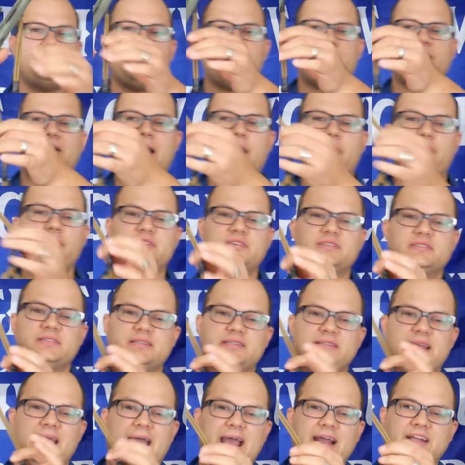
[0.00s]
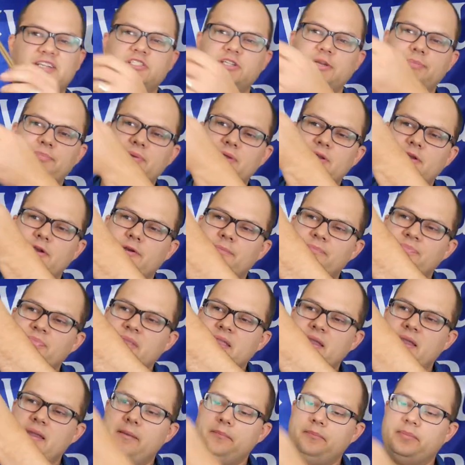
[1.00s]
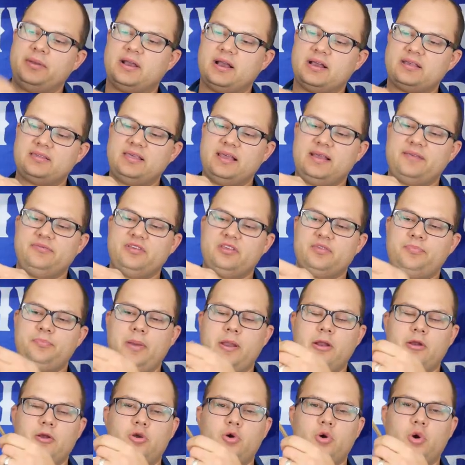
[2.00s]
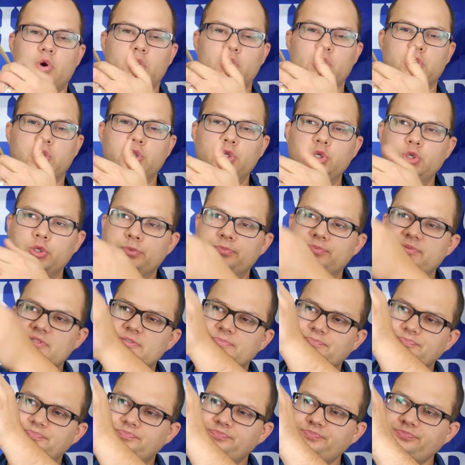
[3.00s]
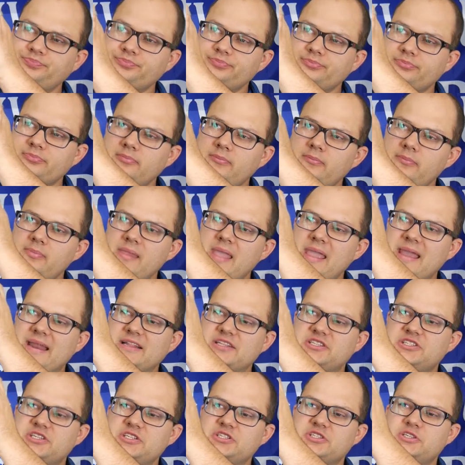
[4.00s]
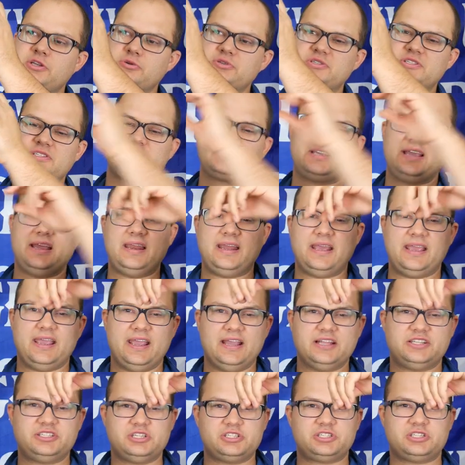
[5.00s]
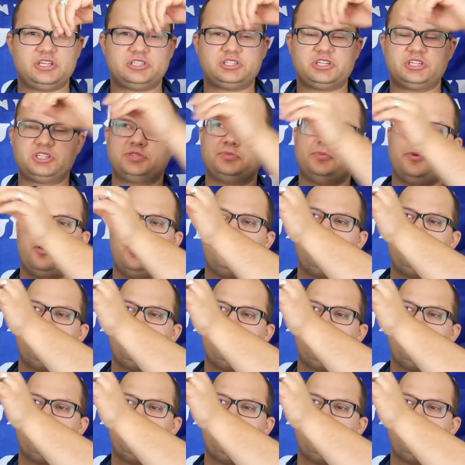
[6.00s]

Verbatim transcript: of how this is attached up here. Because they have these paracord loops, and it's just so skinny, it's just such a small